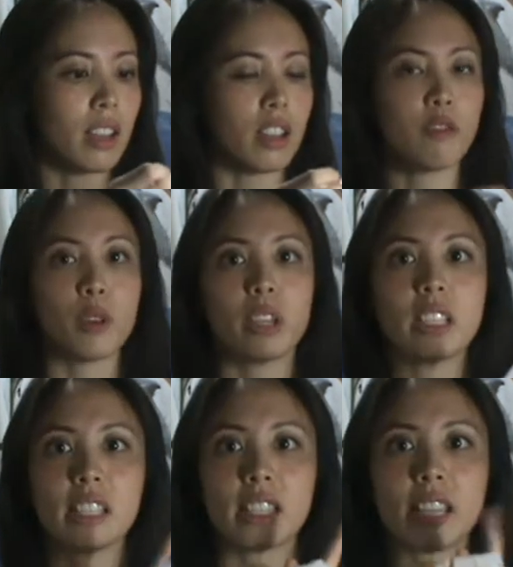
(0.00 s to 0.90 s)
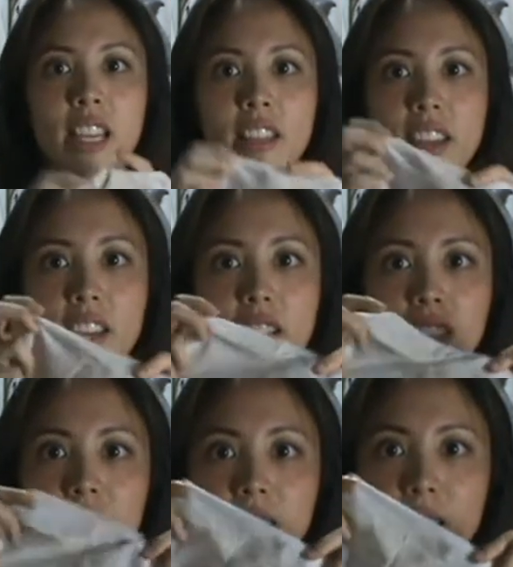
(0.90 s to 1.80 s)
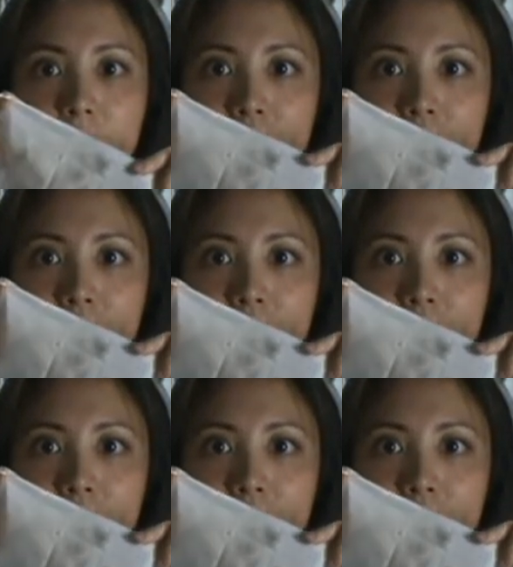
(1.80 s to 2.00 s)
And if you can see this,